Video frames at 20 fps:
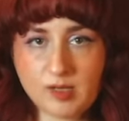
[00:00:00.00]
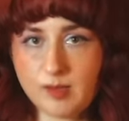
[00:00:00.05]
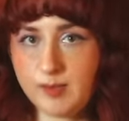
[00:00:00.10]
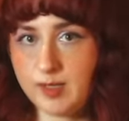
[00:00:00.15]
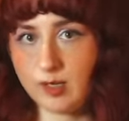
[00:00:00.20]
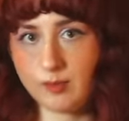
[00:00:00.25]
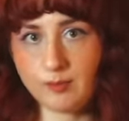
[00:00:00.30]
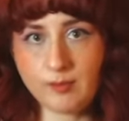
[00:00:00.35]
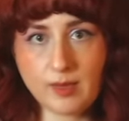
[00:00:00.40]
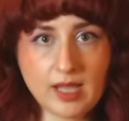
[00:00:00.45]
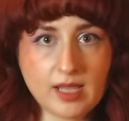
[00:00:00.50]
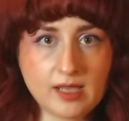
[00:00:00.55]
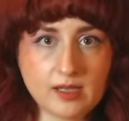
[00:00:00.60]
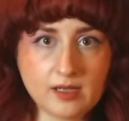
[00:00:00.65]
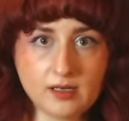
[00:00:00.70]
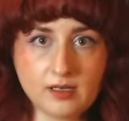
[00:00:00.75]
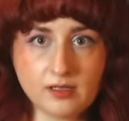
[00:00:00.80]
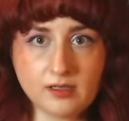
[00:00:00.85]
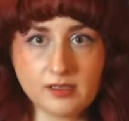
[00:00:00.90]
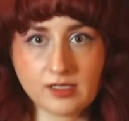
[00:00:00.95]
maybe you're
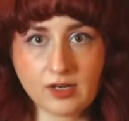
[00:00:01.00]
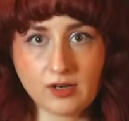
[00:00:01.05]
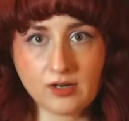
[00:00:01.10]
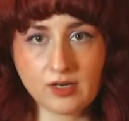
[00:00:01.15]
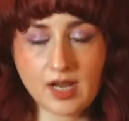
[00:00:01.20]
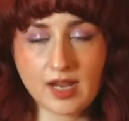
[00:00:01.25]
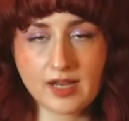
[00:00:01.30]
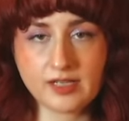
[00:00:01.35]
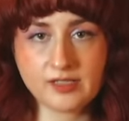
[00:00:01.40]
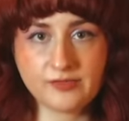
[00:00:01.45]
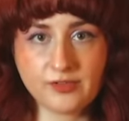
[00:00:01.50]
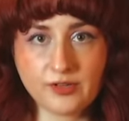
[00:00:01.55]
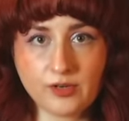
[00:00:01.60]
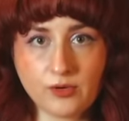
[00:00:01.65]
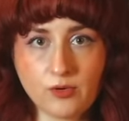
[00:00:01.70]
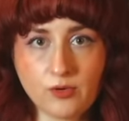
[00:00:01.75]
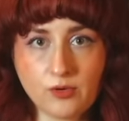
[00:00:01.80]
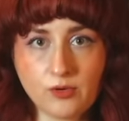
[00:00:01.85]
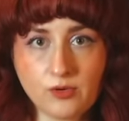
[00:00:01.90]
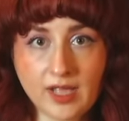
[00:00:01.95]
making skirt hikes for
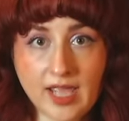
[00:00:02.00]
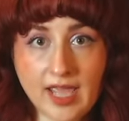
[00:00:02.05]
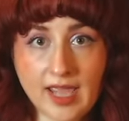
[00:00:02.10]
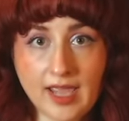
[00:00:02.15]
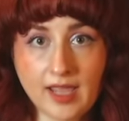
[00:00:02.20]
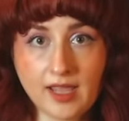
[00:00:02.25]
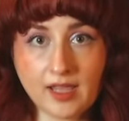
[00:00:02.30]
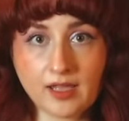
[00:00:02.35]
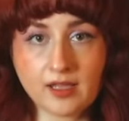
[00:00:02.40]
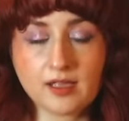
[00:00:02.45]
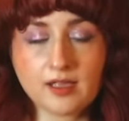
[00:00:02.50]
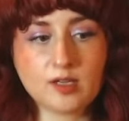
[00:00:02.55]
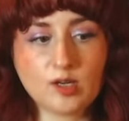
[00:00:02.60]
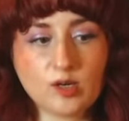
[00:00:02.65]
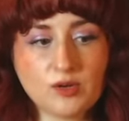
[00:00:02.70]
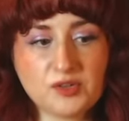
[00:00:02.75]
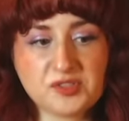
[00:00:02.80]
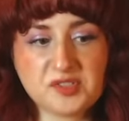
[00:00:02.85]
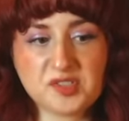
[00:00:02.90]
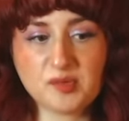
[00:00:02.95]
your whole gang. You're
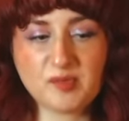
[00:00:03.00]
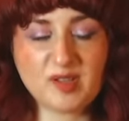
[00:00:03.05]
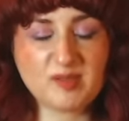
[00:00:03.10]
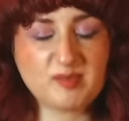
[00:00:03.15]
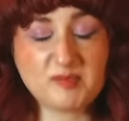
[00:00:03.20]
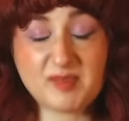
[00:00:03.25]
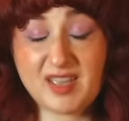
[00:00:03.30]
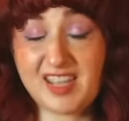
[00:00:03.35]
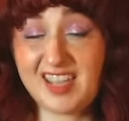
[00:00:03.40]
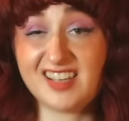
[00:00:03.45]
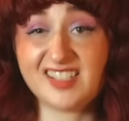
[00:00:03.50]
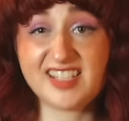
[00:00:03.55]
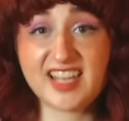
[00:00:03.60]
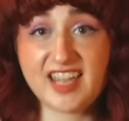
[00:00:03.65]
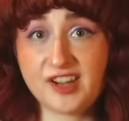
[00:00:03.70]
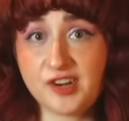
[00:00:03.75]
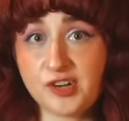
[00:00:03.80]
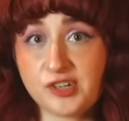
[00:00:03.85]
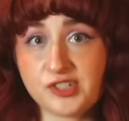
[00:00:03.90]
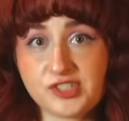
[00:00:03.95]
also maybe making
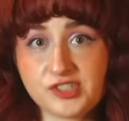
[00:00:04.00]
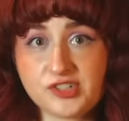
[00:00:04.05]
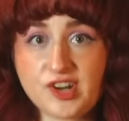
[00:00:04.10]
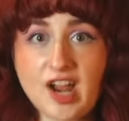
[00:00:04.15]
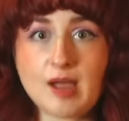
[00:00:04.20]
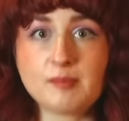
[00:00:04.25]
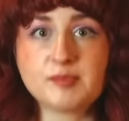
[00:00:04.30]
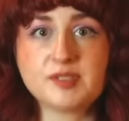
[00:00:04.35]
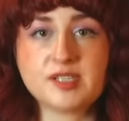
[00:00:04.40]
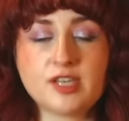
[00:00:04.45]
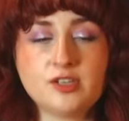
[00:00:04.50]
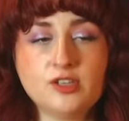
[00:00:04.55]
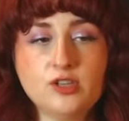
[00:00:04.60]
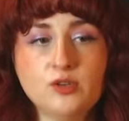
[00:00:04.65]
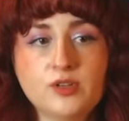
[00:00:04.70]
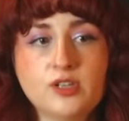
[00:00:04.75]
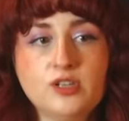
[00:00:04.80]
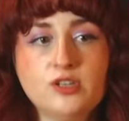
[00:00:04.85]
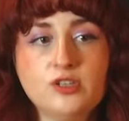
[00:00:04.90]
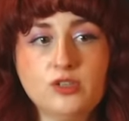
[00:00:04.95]
tankard straps and you
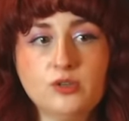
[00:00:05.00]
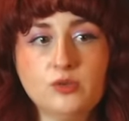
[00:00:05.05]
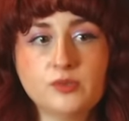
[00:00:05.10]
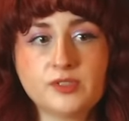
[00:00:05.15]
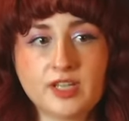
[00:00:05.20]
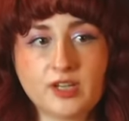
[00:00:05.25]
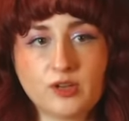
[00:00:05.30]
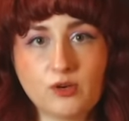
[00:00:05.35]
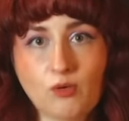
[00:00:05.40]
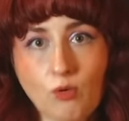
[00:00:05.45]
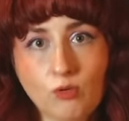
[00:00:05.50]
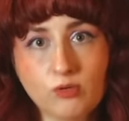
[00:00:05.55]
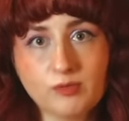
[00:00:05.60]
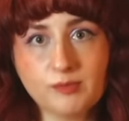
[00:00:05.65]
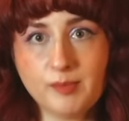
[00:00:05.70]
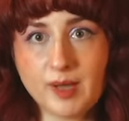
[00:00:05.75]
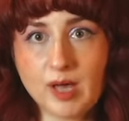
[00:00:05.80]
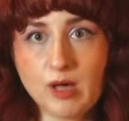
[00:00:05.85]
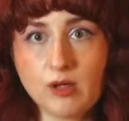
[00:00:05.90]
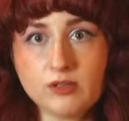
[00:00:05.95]
can use like an
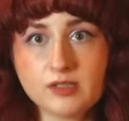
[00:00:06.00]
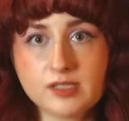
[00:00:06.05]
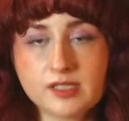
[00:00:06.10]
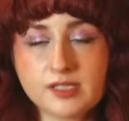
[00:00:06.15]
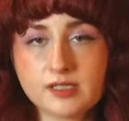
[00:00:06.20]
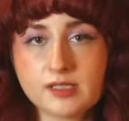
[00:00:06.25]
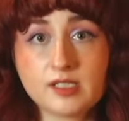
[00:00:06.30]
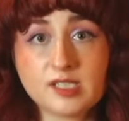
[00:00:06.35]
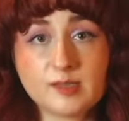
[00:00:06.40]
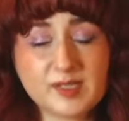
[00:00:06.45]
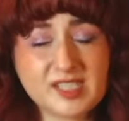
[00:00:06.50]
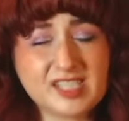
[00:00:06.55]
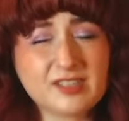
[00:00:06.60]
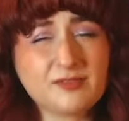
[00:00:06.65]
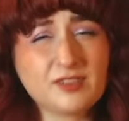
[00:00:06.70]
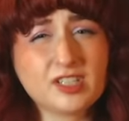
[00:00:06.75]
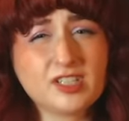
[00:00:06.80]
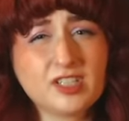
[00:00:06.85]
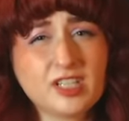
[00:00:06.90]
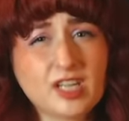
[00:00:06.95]
old belt.
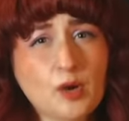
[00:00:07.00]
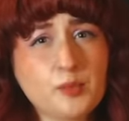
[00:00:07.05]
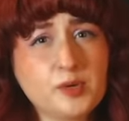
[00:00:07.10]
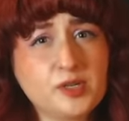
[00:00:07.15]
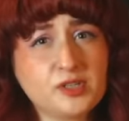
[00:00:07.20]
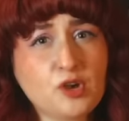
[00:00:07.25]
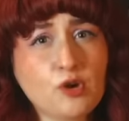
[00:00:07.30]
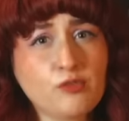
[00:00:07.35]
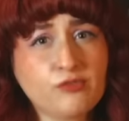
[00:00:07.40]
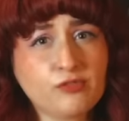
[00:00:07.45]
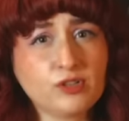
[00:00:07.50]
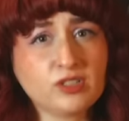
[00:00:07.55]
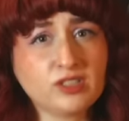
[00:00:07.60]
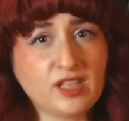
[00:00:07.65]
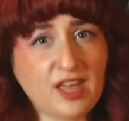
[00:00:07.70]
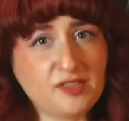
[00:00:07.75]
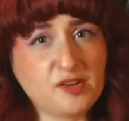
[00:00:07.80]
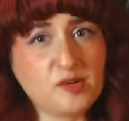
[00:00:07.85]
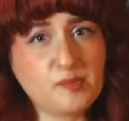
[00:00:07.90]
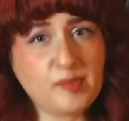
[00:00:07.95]
Specifically, I would go for a
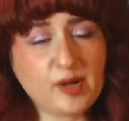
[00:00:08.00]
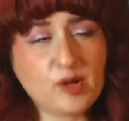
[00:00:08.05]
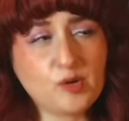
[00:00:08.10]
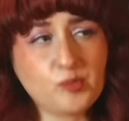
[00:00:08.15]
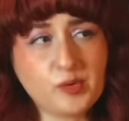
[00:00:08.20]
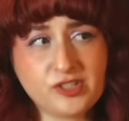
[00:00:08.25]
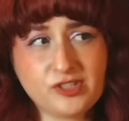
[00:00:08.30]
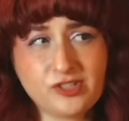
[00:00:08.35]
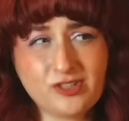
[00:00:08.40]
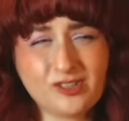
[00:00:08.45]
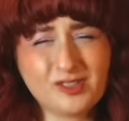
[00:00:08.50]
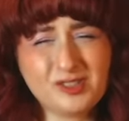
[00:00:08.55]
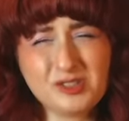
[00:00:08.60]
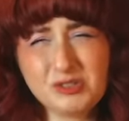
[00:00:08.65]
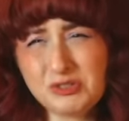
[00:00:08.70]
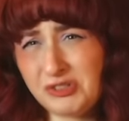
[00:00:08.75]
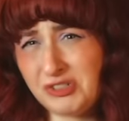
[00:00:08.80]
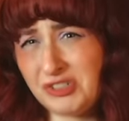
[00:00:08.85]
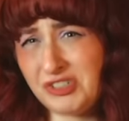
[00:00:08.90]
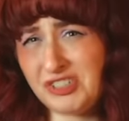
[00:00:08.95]
leather belt, which you could
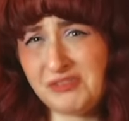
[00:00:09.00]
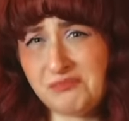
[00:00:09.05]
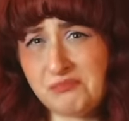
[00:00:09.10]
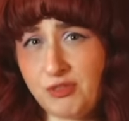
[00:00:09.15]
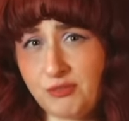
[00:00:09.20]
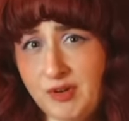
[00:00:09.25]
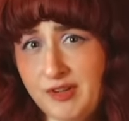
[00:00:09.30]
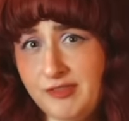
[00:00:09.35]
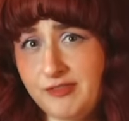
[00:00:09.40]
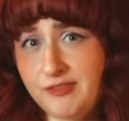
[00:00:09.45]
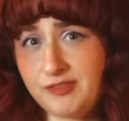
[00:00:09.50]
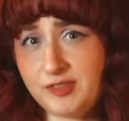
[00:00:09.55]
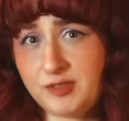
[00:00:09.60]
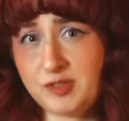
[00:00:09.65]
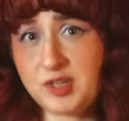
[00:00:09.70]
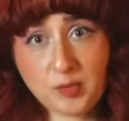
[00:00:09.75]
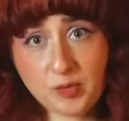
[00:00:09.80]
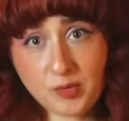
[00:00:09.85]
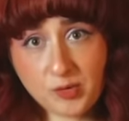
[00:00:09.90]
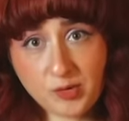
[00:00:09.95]
usually thrift
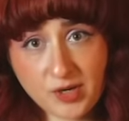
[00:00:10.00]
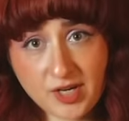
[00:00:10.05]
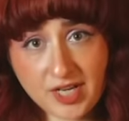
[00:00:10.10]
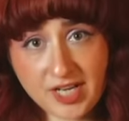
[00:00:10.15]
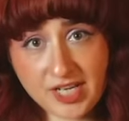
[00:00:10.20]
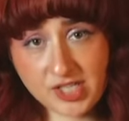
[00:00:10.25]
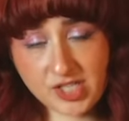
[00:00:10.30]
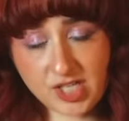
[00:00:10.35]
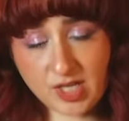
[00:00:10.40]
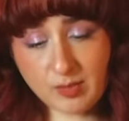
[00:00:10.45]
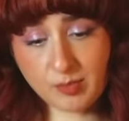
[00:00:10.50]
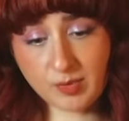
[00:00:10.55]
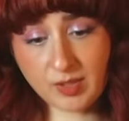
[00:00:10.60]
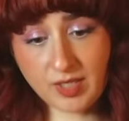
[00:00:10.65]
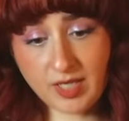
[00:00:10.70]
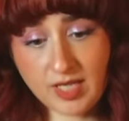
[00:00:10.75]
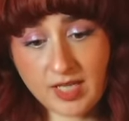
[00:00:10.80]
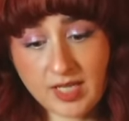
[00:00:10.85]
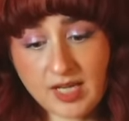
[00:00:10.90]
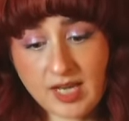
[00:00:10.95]
pretty
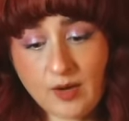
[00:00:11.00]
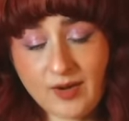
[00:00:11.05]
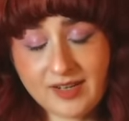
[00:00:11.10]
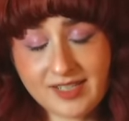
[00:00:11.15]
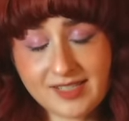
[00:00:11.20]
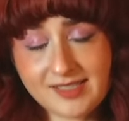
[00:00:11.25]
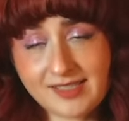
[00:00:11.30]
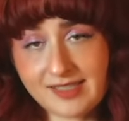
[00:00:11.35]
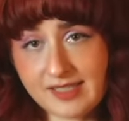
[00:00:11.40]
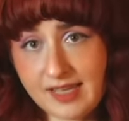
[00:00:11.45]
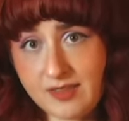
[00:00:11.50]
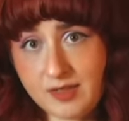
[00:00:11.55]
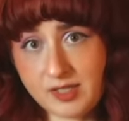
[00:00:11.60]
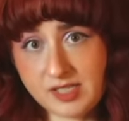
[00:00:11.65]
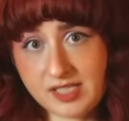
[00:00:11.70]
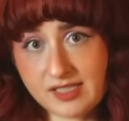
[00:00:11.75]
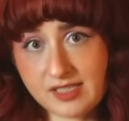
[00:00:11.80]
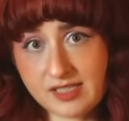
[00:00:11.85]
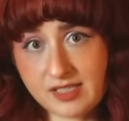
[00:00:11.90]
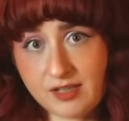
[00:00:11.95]
cheaply. Now, I did say
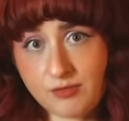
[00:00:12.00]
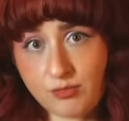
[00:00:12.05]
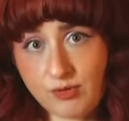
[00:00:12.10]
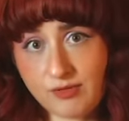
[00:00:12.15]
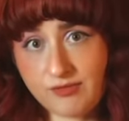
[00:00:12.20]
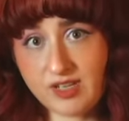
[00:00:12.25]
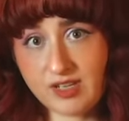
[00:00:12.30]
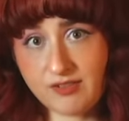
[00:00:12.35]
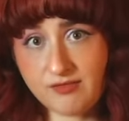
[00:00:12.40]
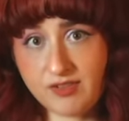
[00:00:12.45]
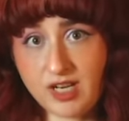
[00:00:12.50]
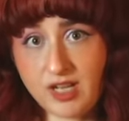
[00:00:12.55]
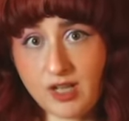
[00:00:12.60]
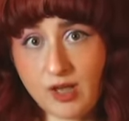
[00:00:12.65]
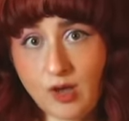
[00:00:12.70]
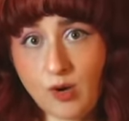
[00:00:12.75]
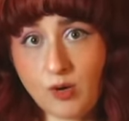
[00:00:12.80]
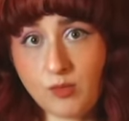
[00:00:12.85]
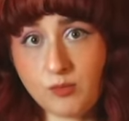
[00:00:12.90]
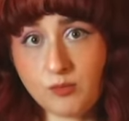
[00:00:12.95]
this isn't a thrifting
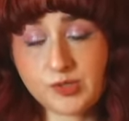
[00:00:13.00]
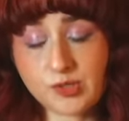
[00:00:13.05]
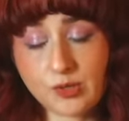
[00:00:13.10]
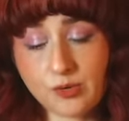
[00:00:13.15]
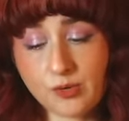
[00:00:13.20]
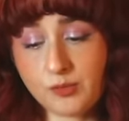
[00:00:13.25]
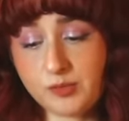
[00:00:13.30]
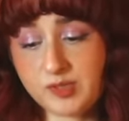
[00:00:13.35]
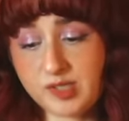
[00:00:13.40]
video, so